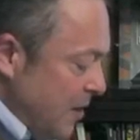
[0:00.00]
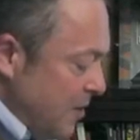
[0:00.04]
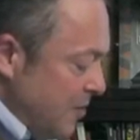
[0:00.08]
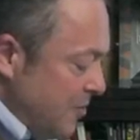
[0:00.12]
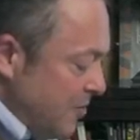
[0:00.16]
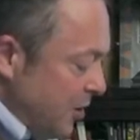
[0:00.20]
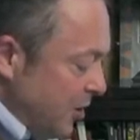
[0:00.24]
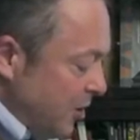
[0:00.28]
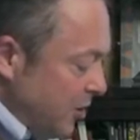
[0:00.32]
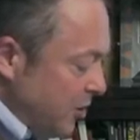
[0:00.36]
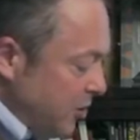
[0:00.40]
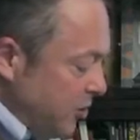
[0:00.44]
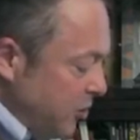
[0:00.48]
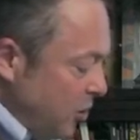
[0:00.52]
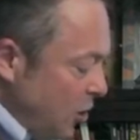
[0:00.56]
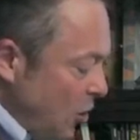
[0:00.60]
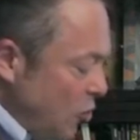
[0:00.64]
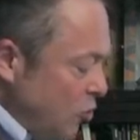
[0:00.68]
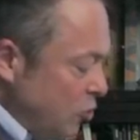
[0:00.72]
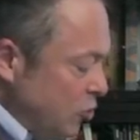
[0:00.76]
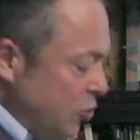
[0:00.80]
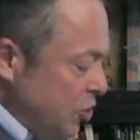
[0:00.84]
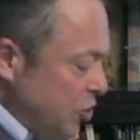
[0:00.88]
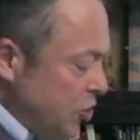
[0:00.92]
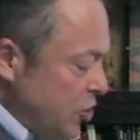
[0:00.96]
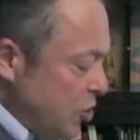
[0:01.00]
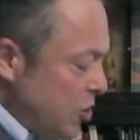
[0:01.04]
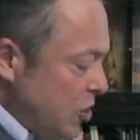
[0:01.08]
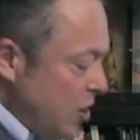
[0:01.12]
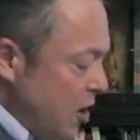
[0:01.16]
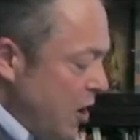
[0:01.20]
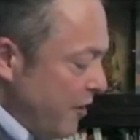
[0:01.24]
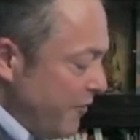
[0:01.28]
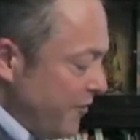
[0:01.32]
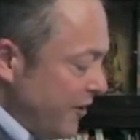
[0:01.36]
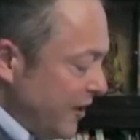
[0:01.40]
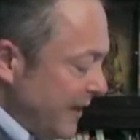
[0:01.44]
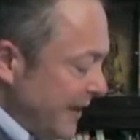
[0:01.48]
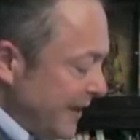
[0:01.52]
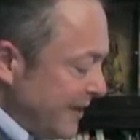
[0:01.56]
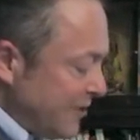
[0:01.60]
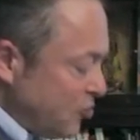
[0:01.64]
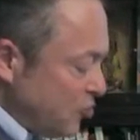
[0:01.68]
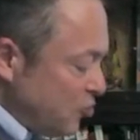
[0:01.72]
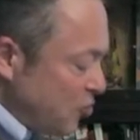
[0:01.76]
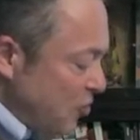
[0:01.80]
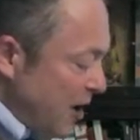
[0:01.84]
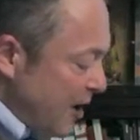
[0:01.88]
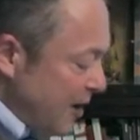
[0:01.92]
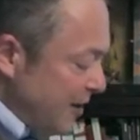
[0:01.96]
the closure of
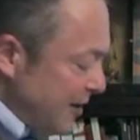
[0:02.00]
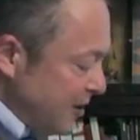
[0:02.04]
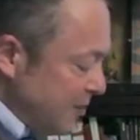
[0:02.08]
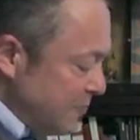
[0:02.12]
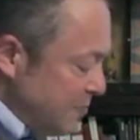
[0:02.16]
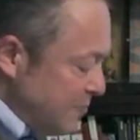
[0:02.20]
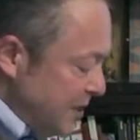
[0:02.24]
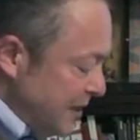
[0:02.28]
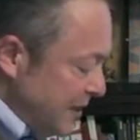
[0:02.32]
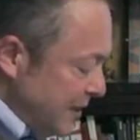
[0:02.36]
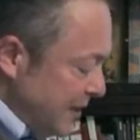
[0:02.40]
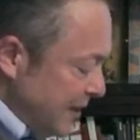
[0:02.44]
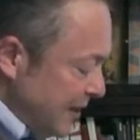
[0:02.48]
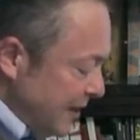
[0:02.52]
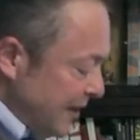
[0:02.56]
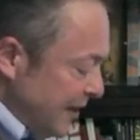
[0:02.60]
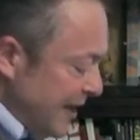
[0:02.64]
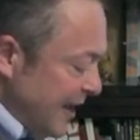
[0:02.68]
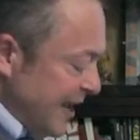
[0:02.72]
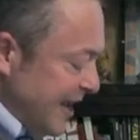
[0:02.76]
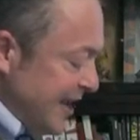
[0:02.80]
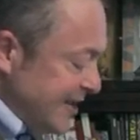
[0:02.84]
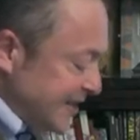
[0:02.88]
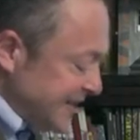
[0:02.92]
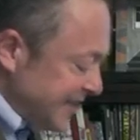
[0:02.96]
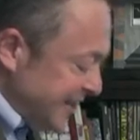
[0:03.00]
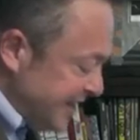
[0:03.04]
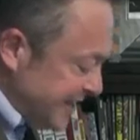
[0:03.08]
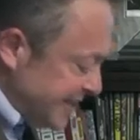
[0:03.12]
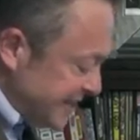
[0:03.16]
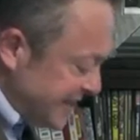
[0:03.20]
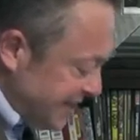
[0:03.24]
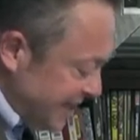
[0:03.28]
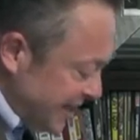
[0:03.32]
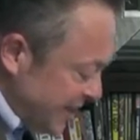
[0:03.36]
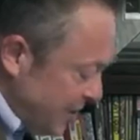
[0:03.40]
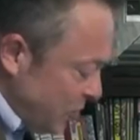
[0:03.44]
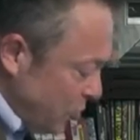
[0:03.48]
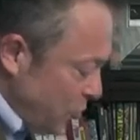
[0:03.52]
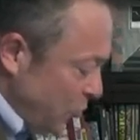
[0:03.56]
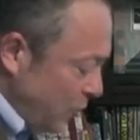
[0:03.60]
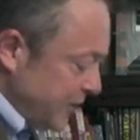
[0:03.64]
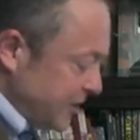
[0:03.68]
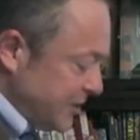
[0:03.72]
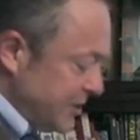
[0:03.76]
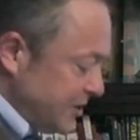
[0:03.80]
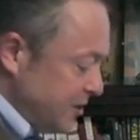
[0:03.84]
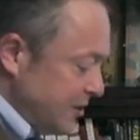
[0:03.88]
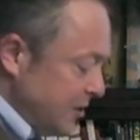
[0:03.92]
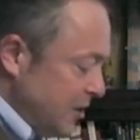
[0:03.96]
electronic media is
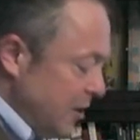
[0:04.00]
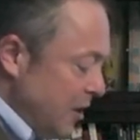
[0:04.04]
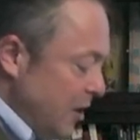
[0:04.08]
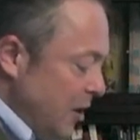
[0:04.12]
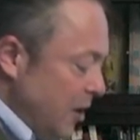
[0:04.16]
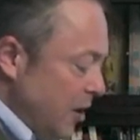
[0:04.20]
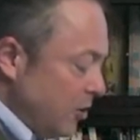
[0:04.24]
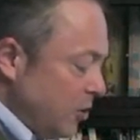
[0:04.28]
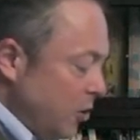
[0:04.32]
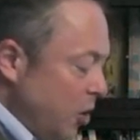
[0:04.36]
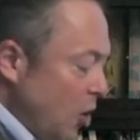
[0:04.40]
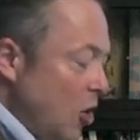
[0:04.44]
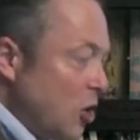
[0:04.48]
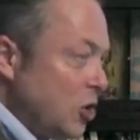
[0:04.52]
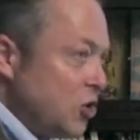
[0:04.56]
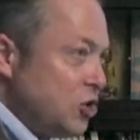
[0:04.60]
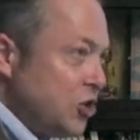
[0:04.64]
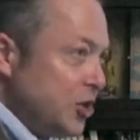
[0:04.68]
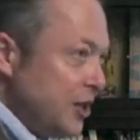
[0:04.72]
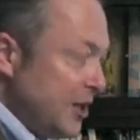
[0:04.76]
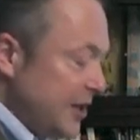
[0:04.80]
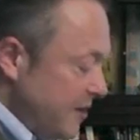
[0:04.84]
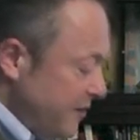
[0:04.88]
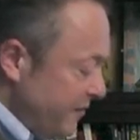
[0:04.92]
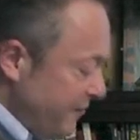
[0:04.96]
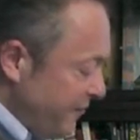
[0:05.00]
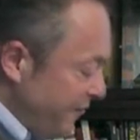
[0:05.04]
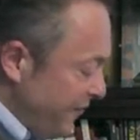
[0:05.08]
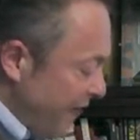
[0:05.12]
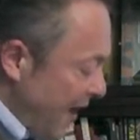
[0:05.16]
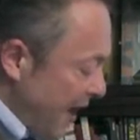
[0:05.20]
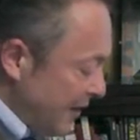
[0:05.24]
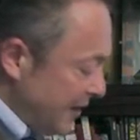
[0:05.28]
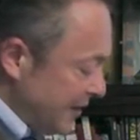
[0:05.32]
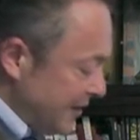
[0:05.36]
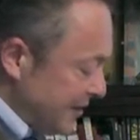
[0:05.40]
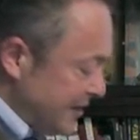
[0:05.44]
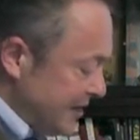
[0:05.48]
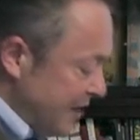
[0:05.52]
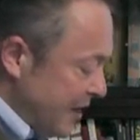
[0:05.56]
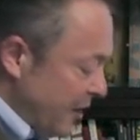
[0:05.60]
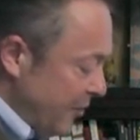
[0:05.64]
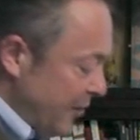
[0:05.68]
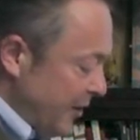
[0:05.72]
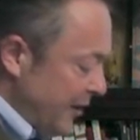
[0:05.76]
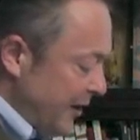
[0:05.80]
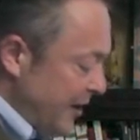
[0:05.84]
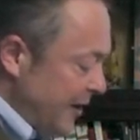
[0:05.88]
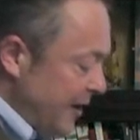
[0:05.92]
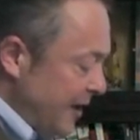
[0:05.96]
continuous, largely
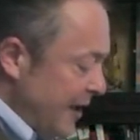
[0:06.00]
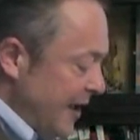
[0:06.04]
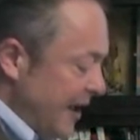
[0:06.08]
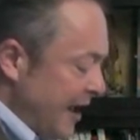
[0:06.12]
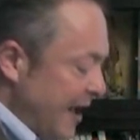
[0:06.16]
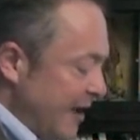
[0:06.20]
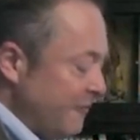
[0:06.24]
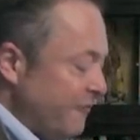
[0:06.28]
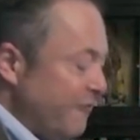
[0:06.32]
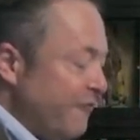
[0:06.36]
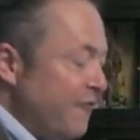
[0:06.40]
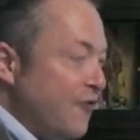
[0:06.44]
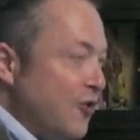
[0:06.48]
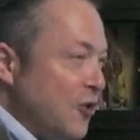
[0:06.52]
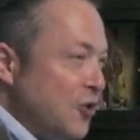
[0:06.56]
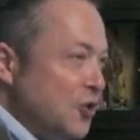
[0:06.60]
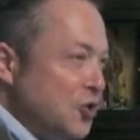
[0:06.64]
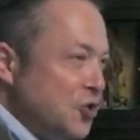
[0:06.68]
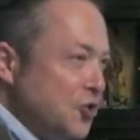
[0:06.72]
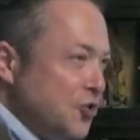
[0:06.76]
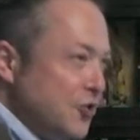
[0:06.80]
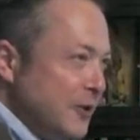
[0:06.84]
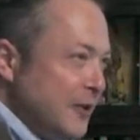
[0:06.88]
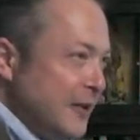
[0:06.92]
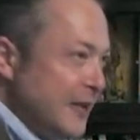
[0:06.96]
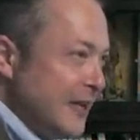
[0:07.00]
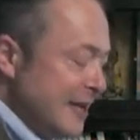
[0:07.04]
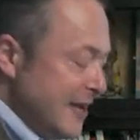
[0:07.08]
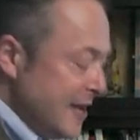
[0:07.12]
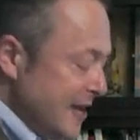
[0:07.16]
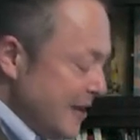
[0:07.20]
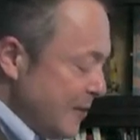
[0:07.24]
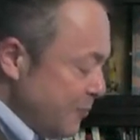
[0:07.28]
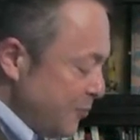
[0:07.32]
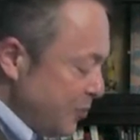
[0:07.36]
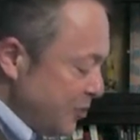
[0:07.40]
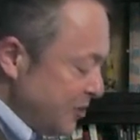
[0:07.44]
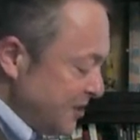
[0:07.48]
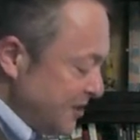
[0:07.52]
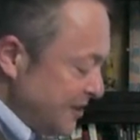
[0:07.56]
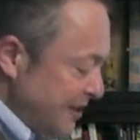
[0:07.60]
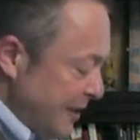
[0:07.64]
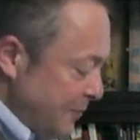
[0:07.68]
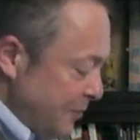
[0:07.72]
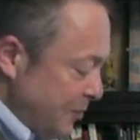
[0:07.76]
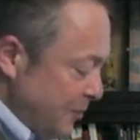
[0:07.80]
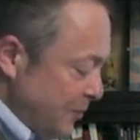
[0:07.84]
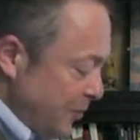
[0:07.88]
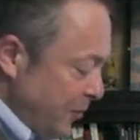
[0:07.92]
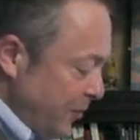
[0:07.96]
involuntary, and virtually
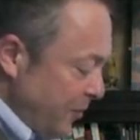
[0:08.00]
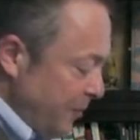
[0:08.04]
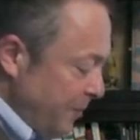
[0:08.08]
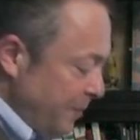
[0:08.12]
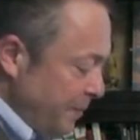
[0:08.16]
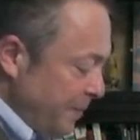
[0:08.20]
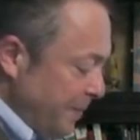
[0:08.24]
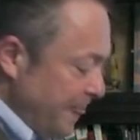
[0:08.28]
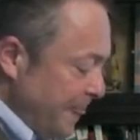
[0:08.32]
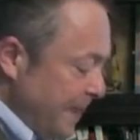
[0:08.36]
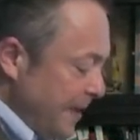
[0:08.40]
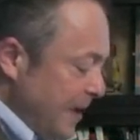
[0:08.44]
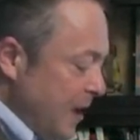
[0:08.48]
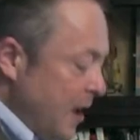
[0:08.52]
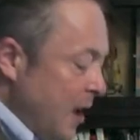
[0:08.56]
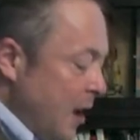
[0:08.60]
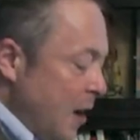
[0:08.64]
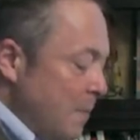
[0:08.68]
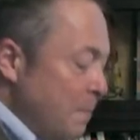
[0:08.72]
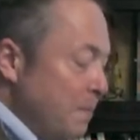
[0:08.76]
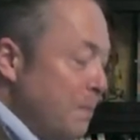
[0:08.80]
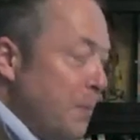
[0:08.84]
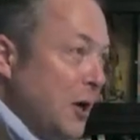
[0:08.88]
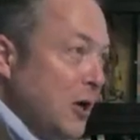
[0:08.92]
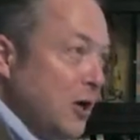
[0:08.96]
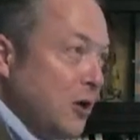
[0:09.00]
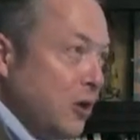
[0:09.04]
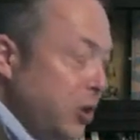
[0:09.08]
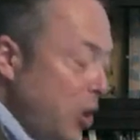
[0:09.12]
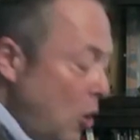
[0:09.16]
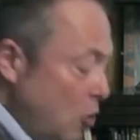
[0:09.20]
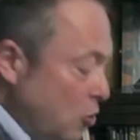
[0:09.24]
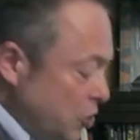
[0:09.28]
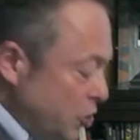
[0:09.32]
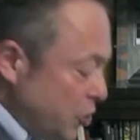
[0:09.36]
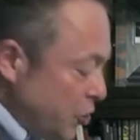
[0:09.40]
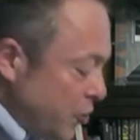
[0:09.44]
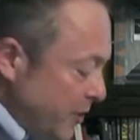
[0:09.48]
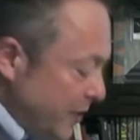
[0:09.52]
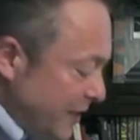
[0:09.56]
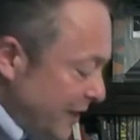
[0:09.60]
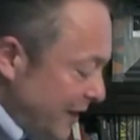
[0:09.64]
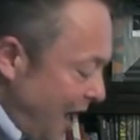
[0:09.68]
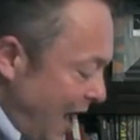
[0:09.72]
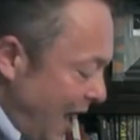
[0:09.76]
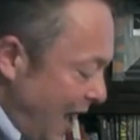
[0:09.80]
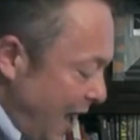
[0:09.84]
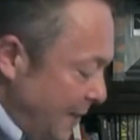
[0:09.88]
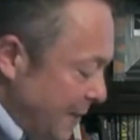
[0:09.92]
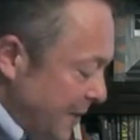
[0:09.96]
imperceptible. But closure in
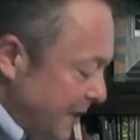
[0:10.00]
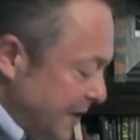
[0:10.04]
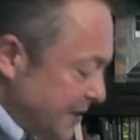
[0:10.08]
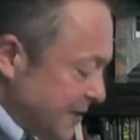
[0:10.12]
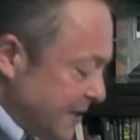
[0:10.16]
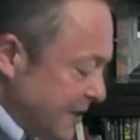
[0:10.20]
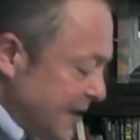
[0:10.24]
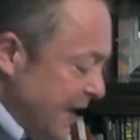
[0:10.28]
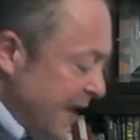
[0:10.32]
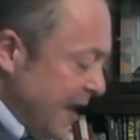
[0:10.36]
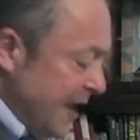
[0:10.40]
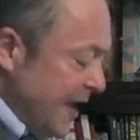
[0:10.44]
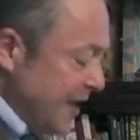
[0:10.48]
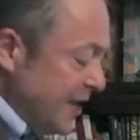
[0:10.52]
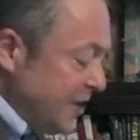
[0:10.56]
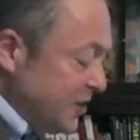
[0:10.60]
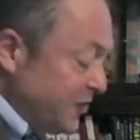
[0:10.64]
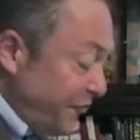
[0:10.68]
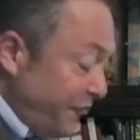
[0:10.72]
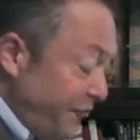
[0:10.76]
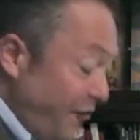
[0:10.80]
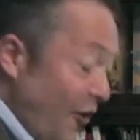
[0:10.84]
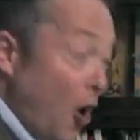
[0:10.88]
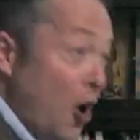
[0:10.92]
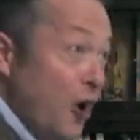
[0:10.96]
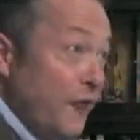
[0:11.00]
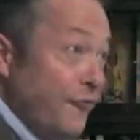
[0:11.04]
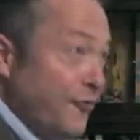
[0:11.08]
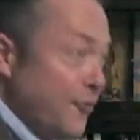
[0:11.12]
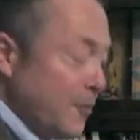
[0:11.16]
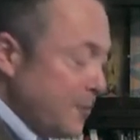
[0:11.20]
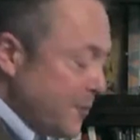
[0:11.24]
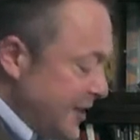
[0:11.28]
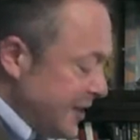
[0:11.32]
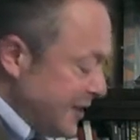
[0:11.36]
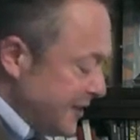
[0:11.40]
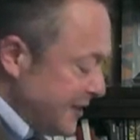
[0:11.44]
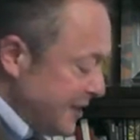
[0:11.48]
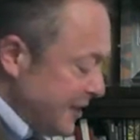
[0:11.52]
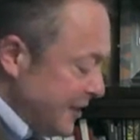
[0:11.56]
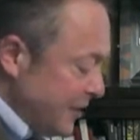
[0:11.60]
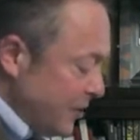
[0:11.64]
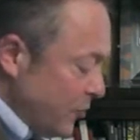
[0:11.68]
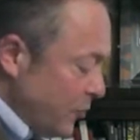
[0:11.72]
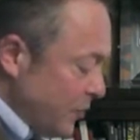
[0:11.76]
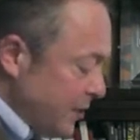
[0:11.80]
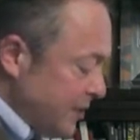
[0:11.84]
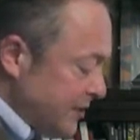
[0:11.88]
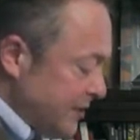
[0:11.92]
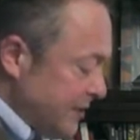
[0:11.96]
comics is far from
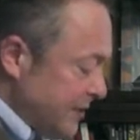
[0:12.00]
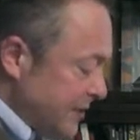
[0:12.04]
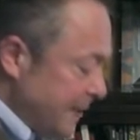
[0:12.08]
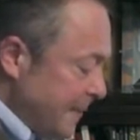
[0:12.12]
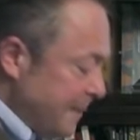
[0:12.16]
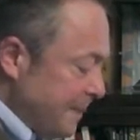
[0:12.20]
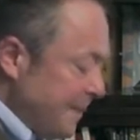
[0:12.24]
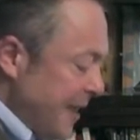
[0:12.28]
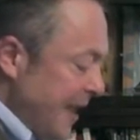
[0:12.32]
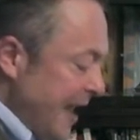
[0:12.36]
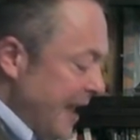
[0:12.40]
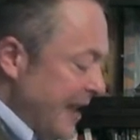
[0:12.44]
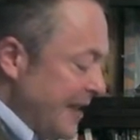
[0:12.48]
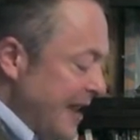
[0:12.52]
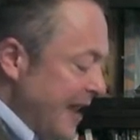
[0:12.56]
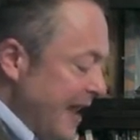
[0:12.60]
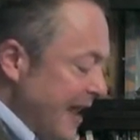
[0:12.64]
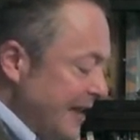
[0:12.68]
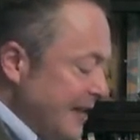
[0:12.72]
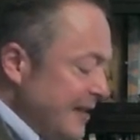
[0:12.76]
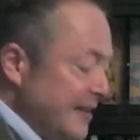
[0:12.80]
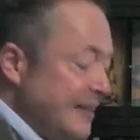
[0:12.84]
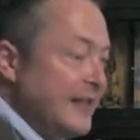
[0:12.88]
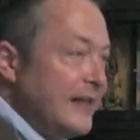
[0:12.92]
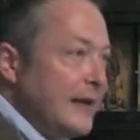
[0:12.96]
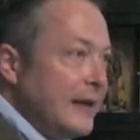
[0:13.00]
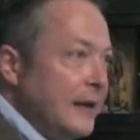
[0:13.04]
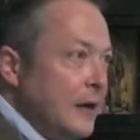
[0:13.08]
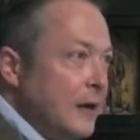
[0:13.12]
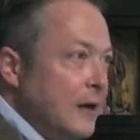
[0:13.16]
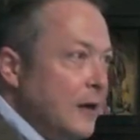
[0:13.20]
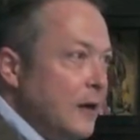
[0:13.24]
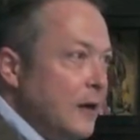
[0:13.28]
continuous and anything